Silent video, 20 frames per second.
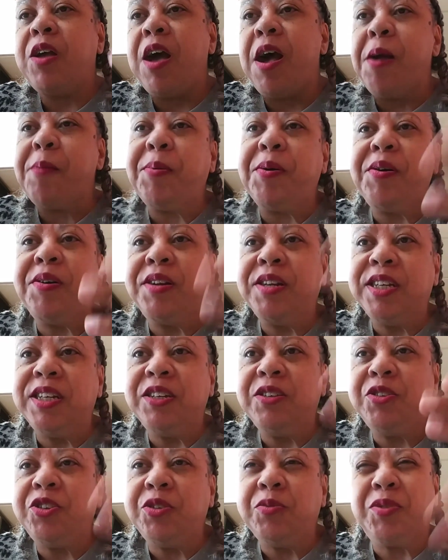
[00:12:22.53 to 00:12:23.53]

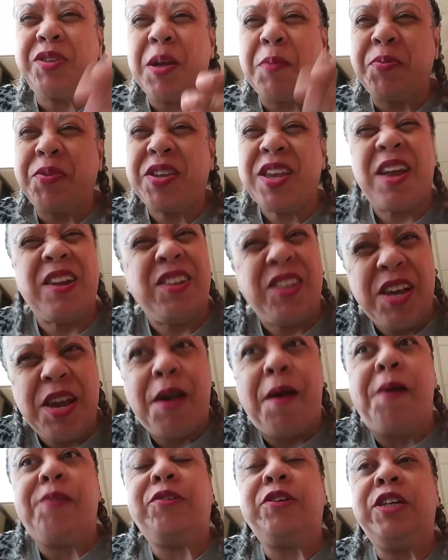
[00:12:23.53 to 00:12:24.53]
apparently she was upset.
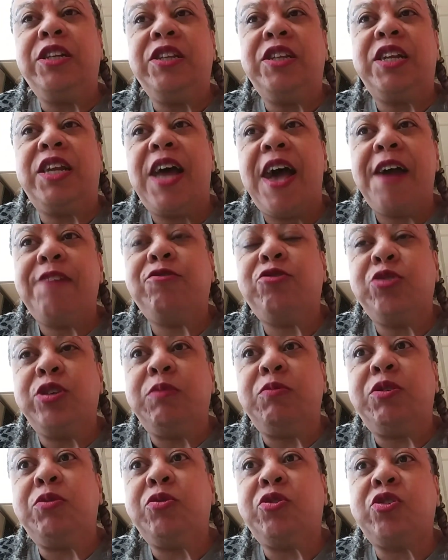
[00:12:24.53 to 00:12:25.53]
Yeah, in the live
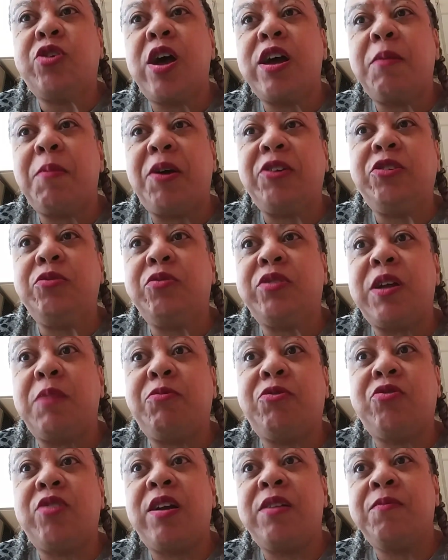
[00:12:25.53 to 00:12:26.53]
stream she was talking about she was
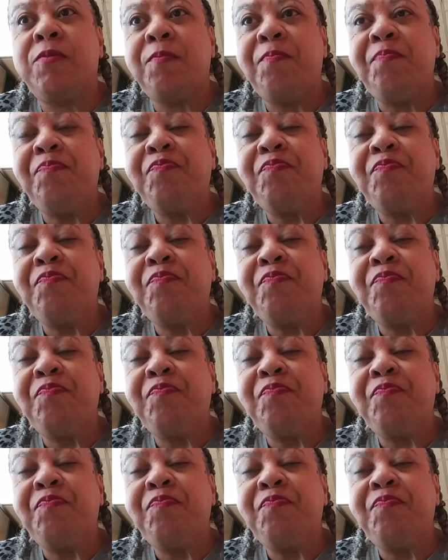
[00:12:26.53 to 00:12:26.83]
upset